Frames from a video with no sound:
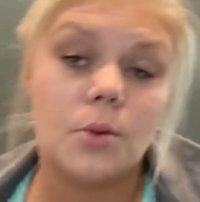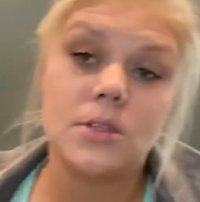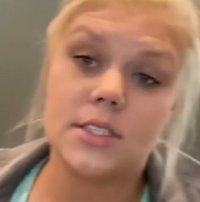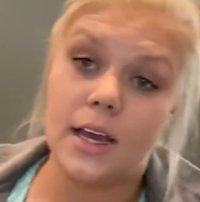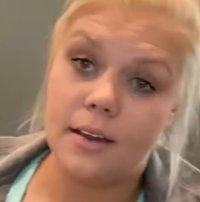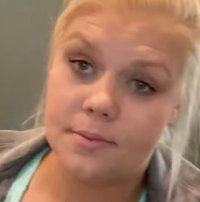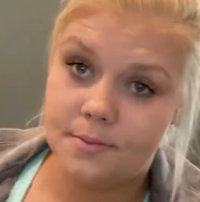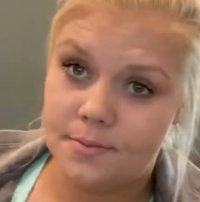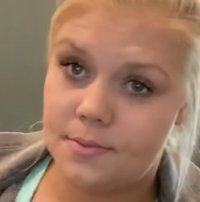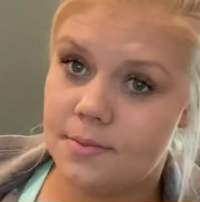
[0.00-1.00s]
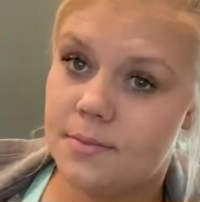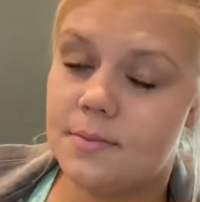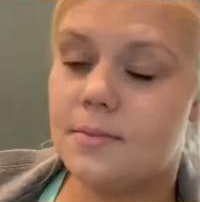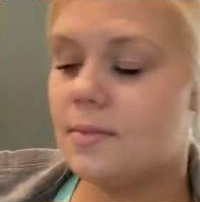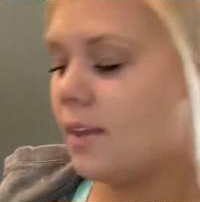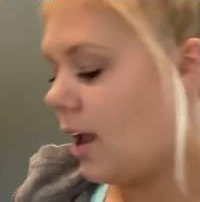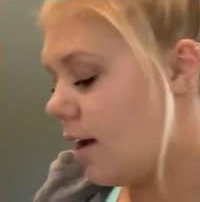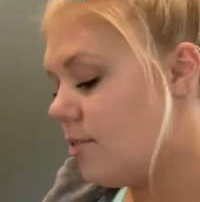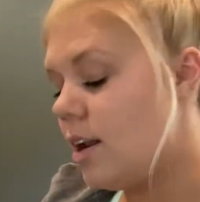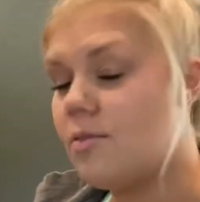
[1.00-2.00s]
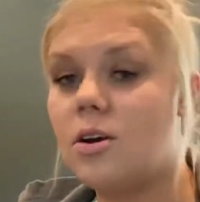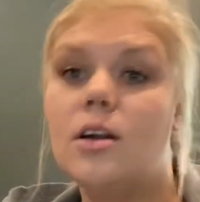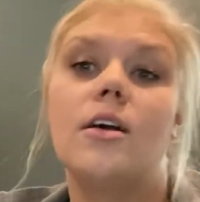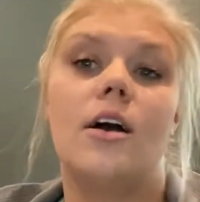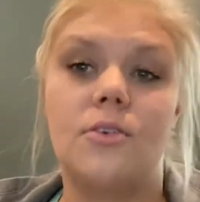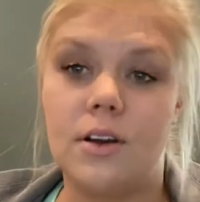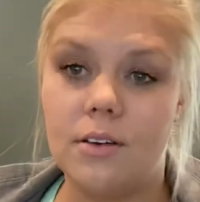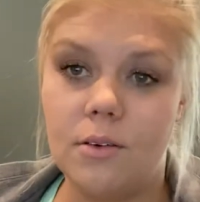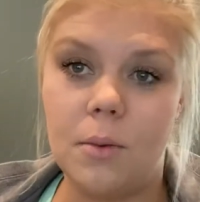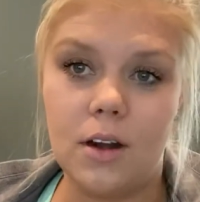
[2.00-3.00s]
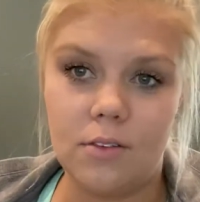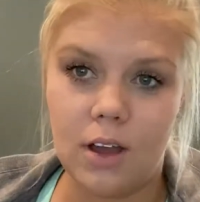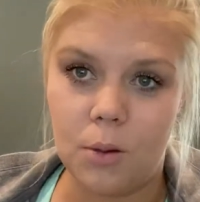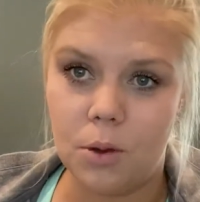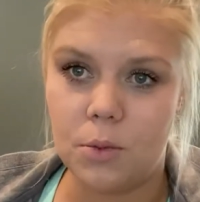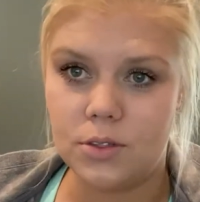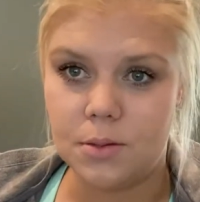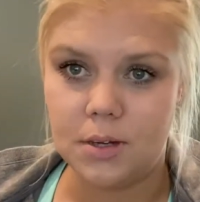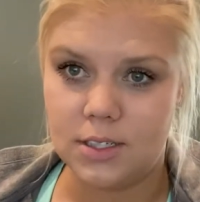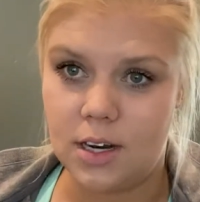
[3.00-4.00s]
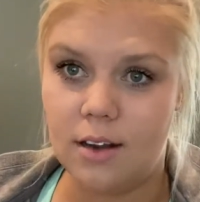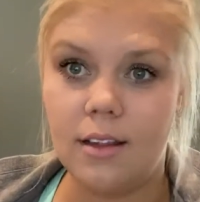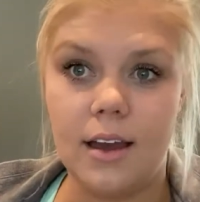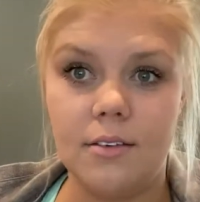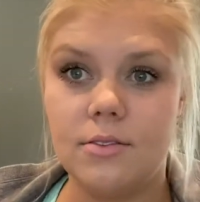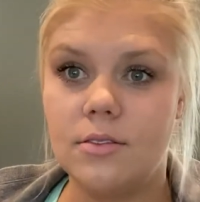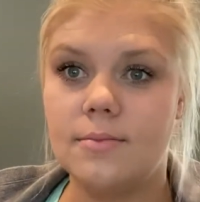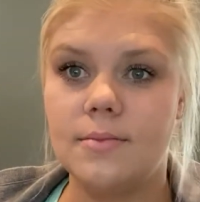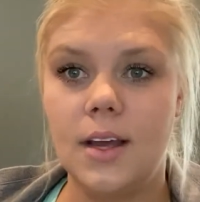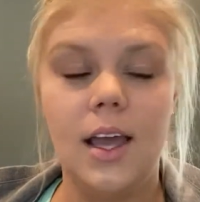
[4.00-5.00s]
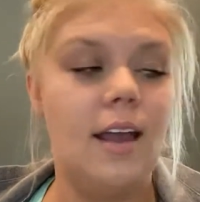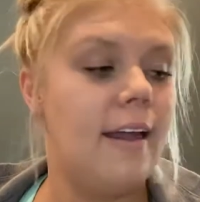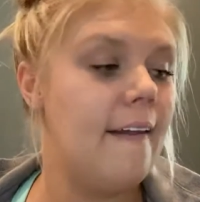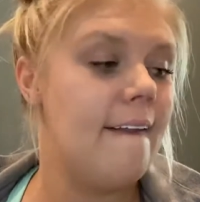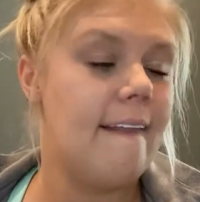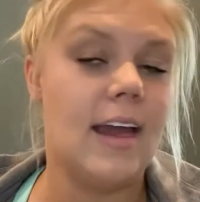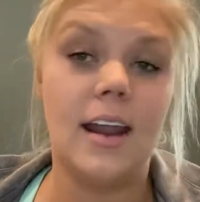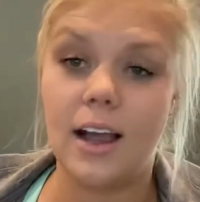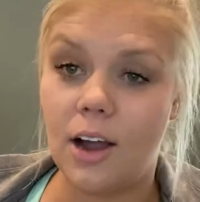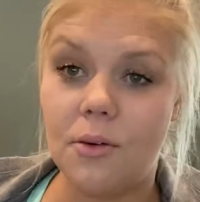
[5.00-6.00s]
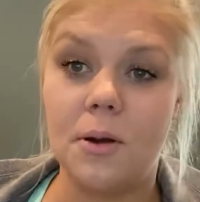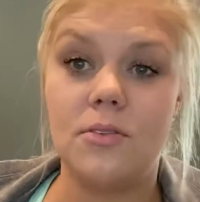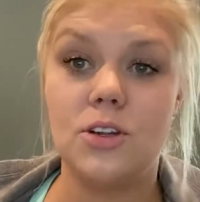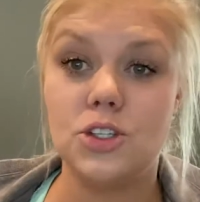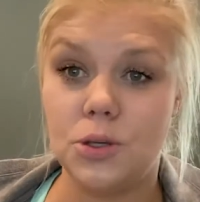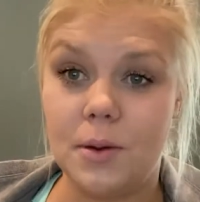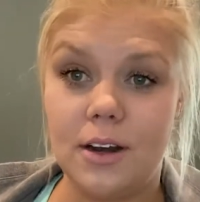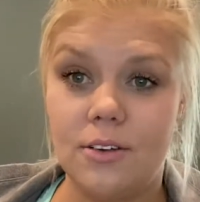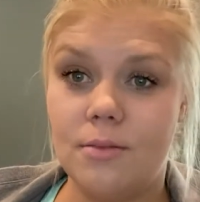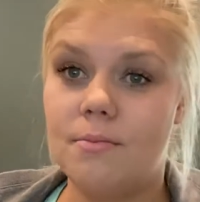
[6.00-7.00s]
say, I've never gotten rid of a pair of cowboy boots in my entire life, and I got rid of 2 pairs.